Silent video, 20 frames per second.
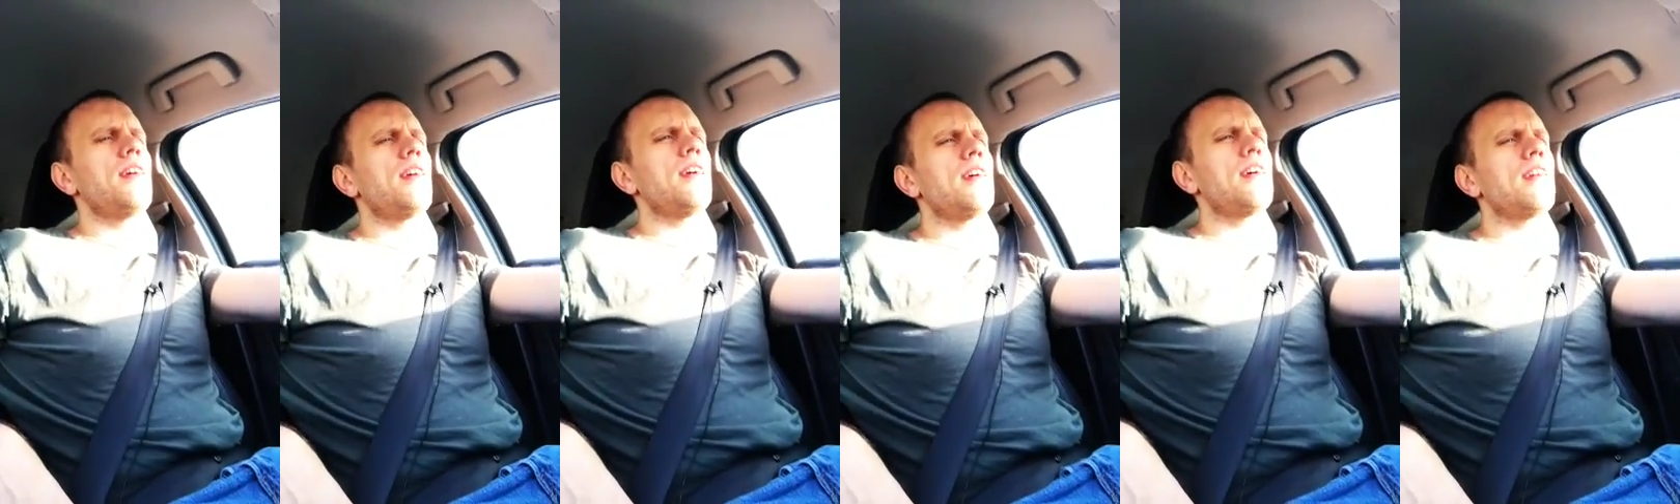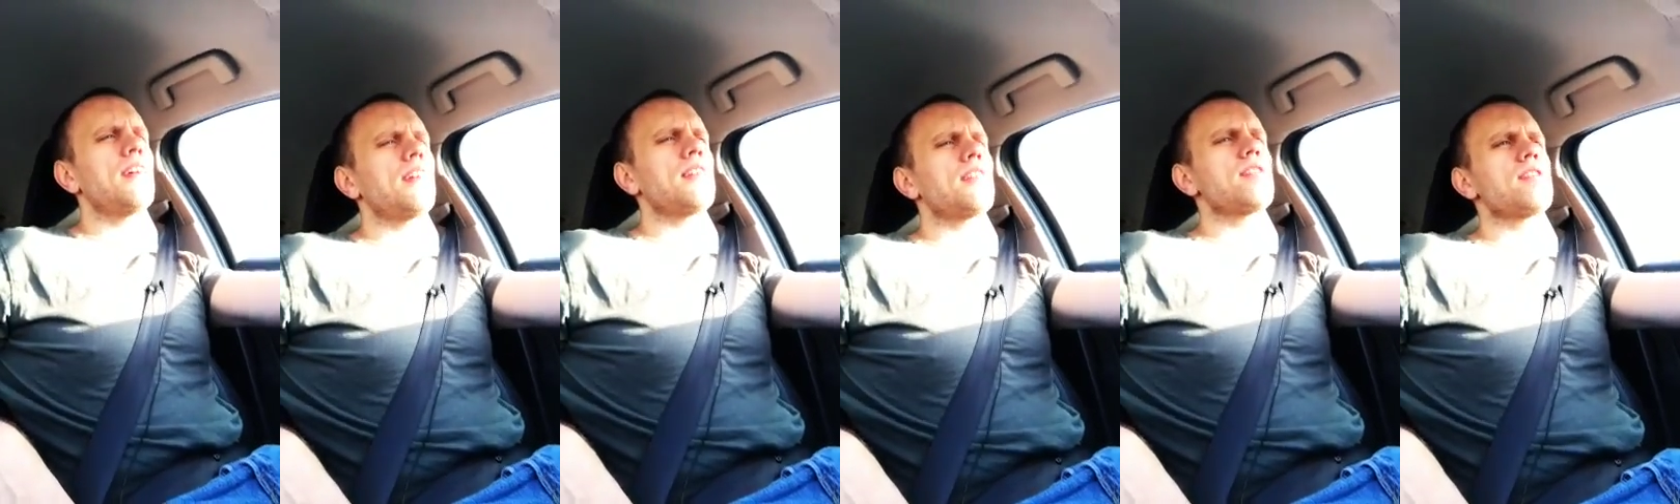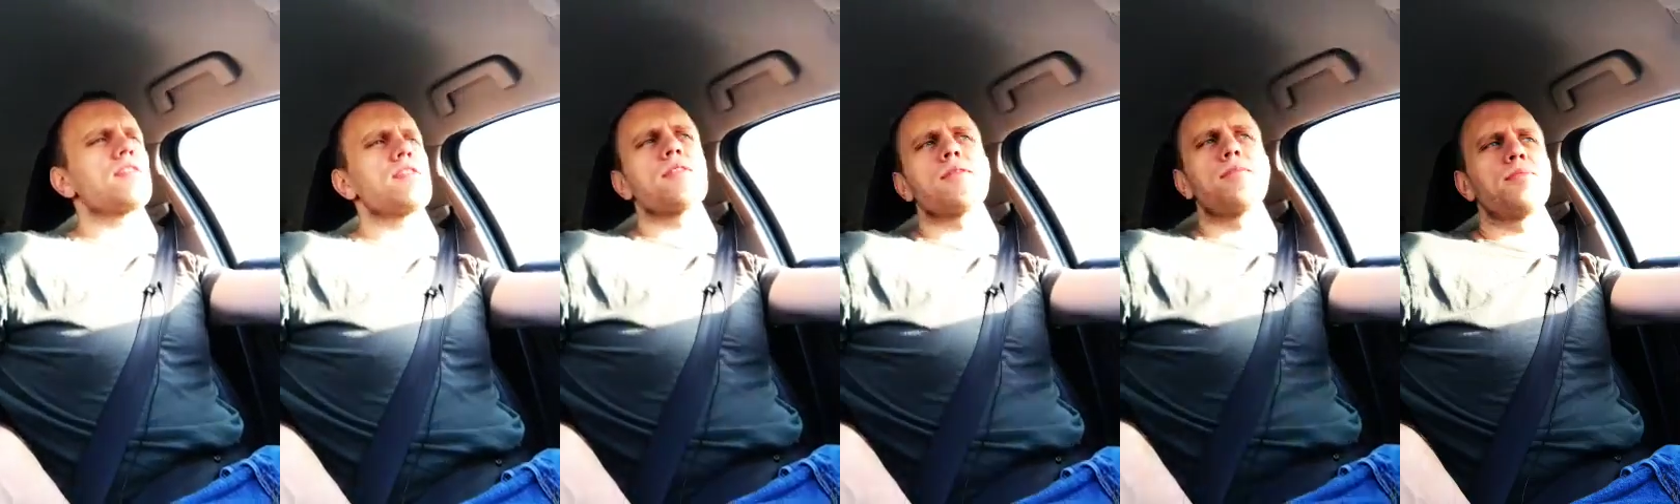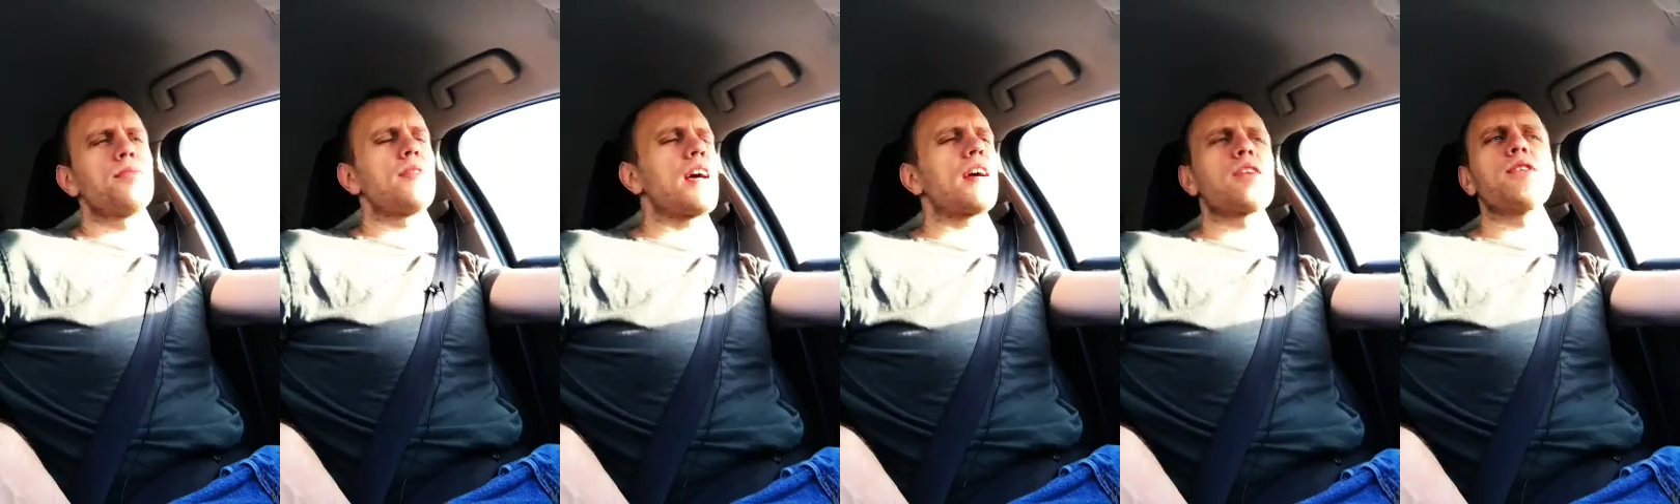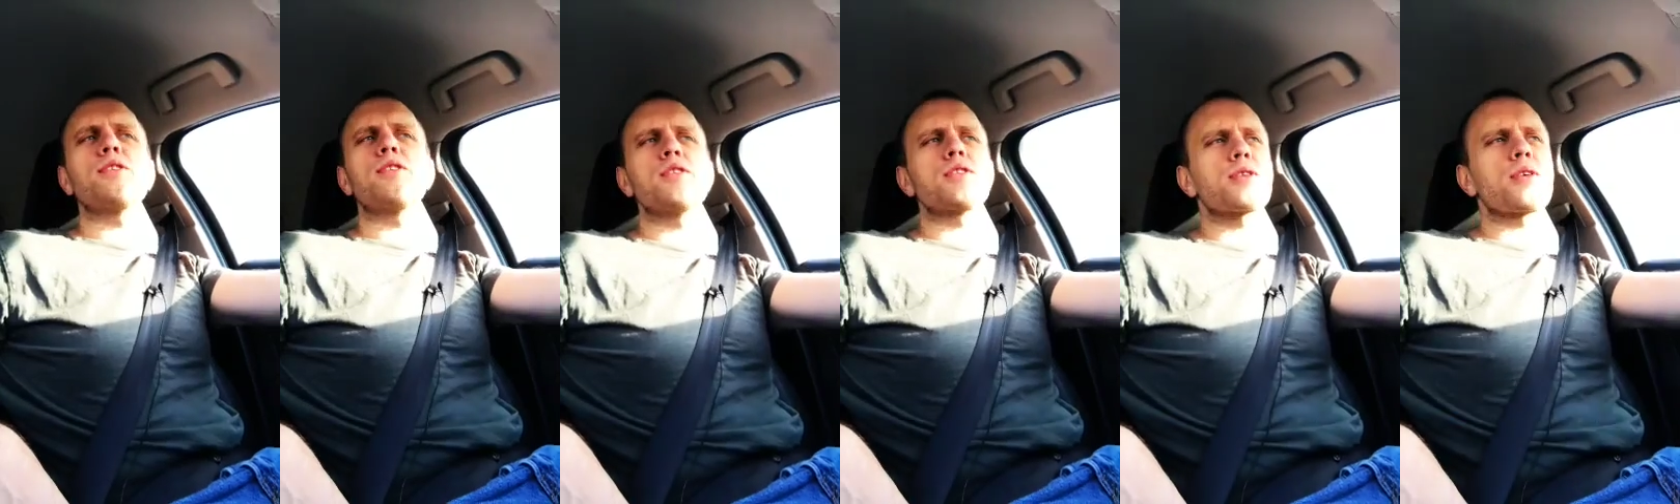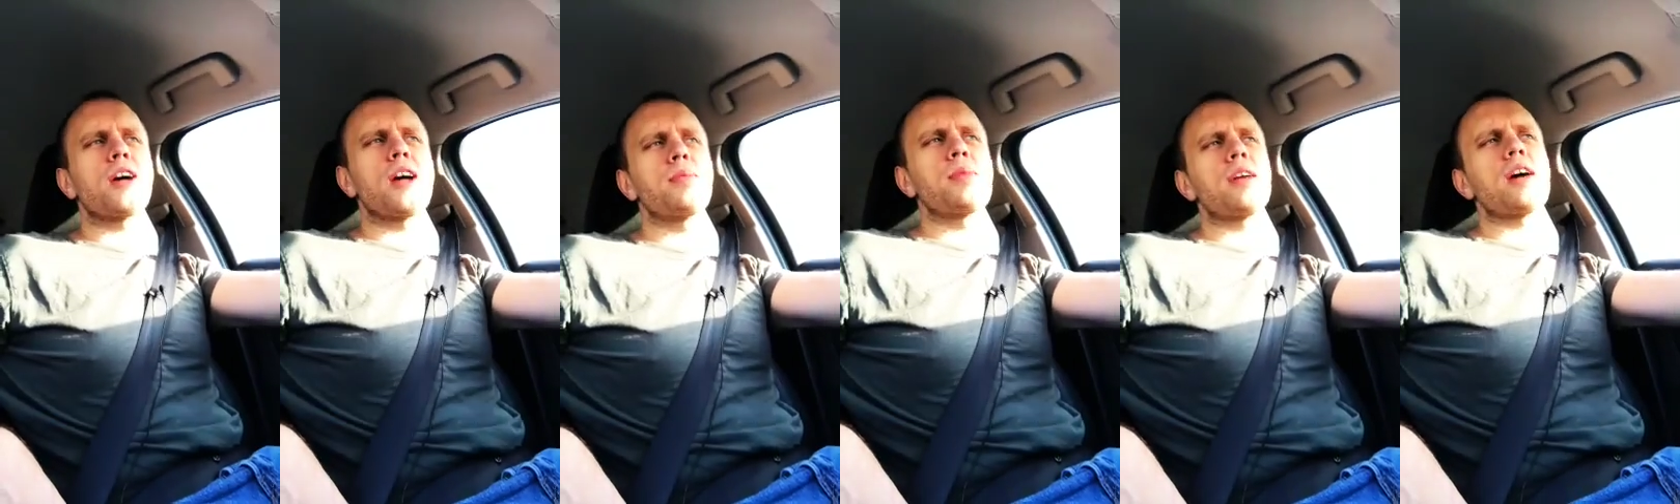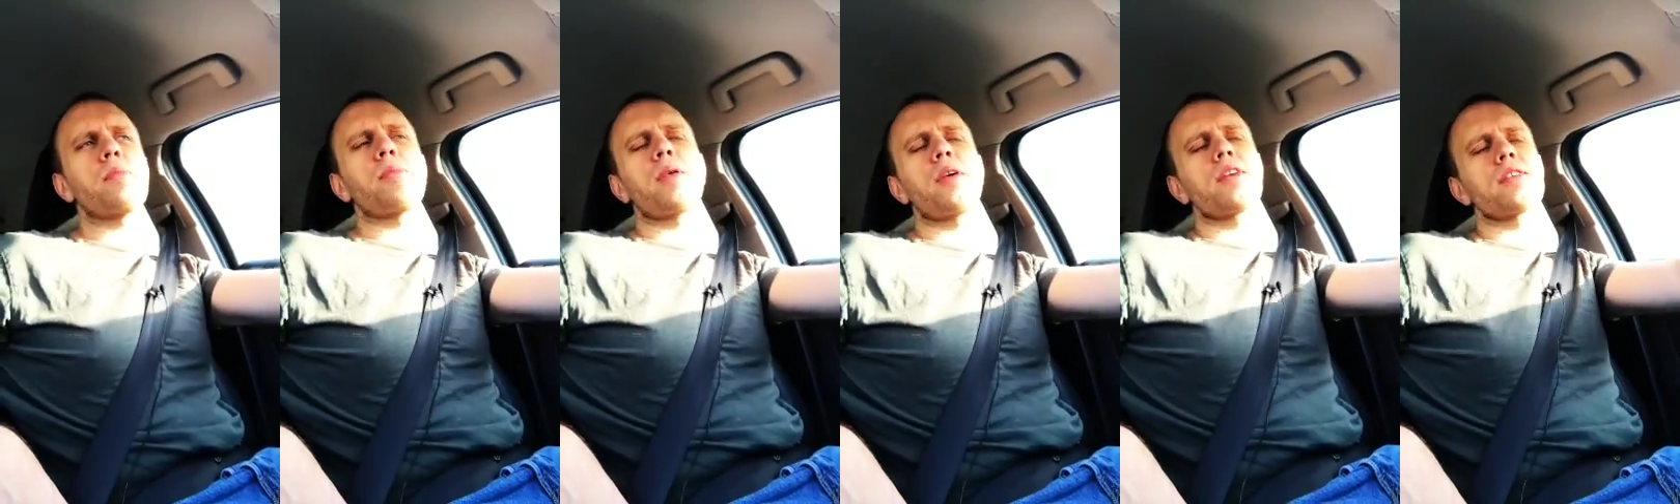and that could describe an
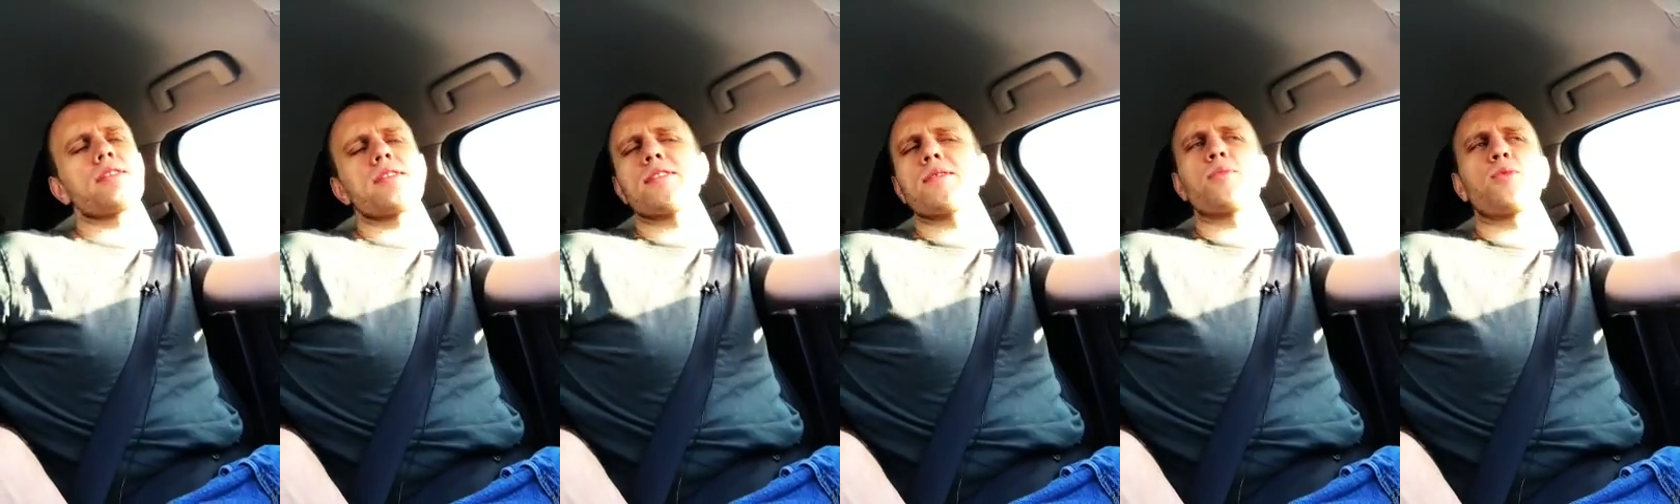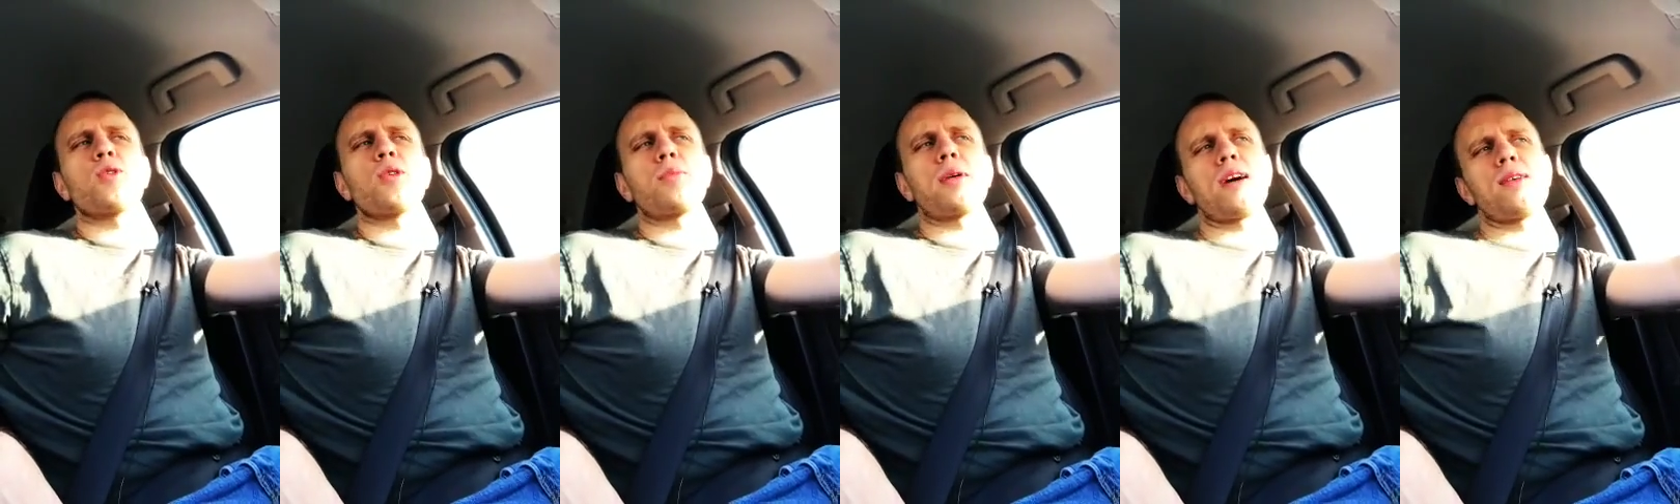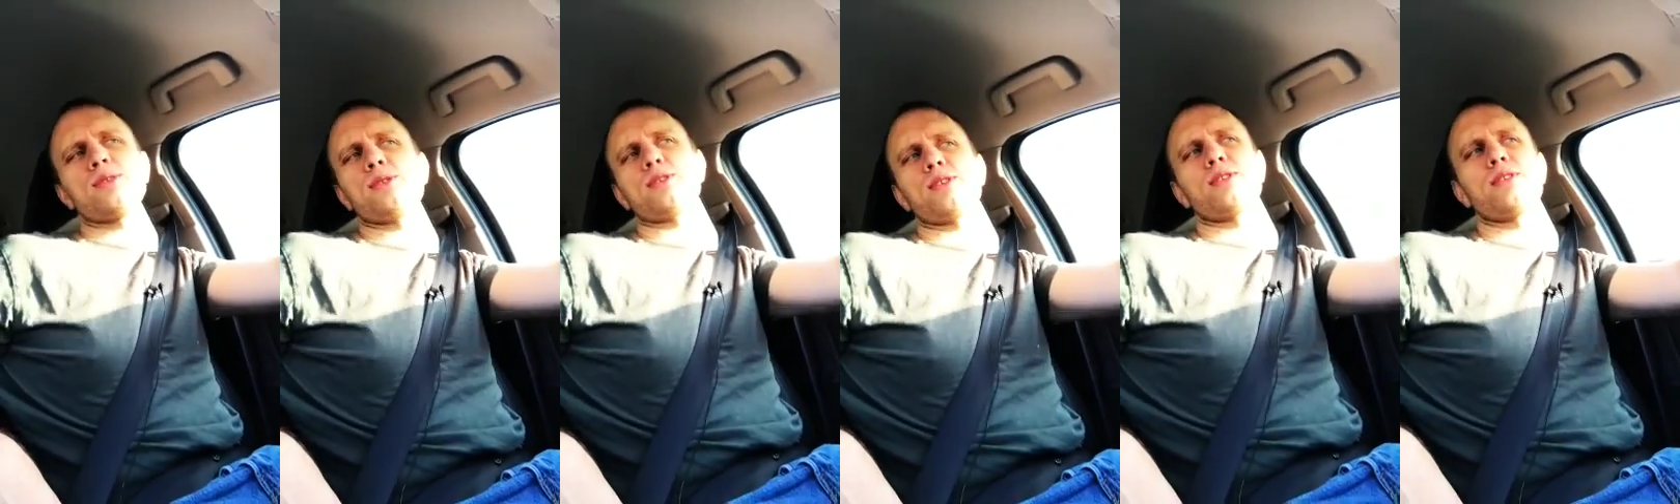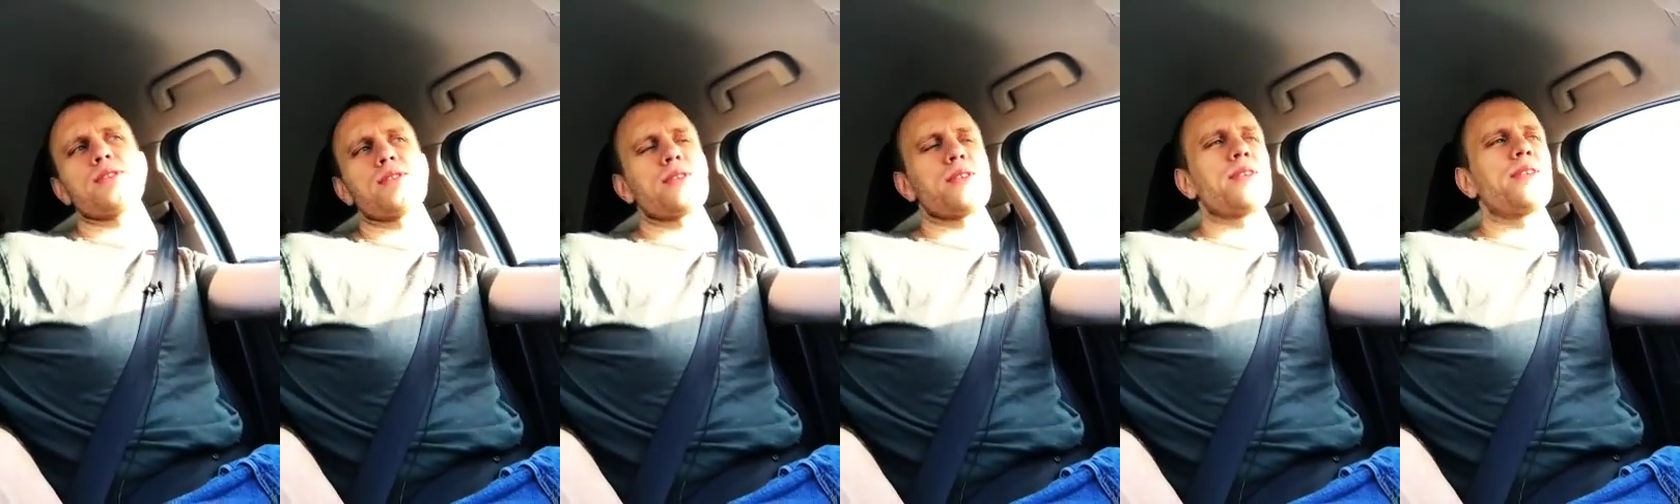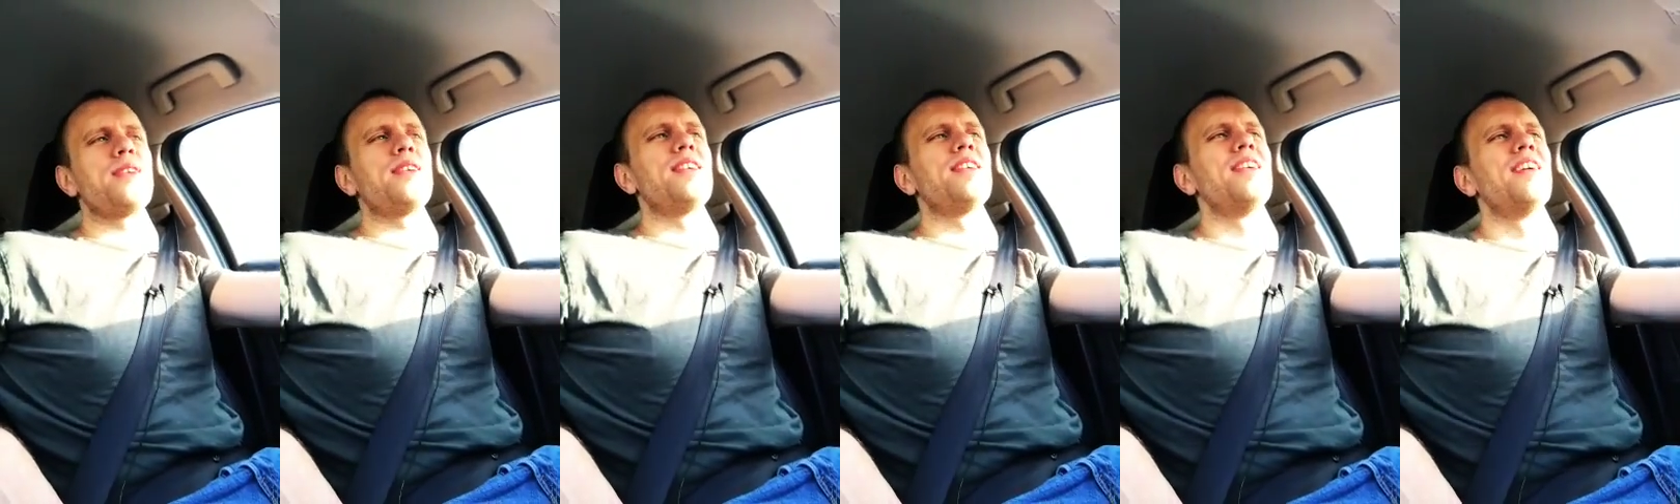operating system or a browser. So